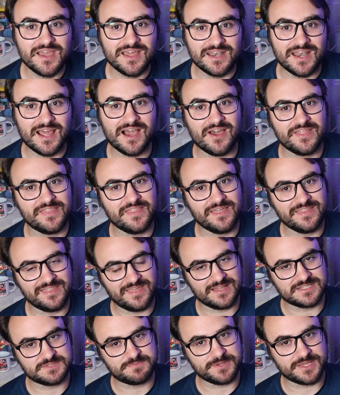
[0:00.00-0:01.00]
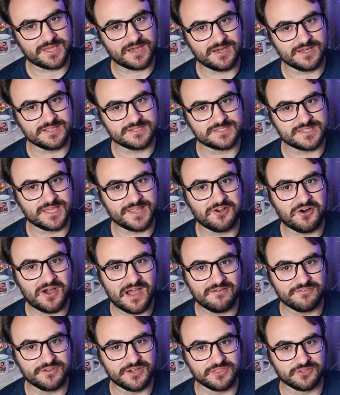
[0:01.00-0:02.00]
Now, that's because they don't
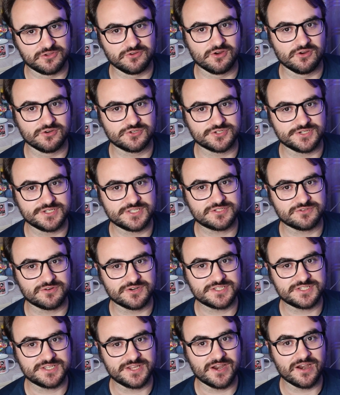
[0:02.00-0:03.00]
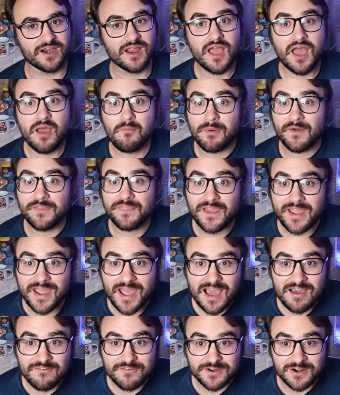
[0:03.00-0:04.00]
have it in the grocery stores here. But they
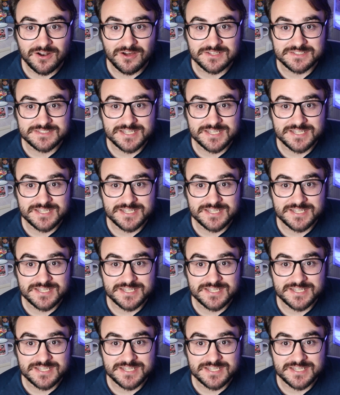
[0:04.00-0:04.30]
have it on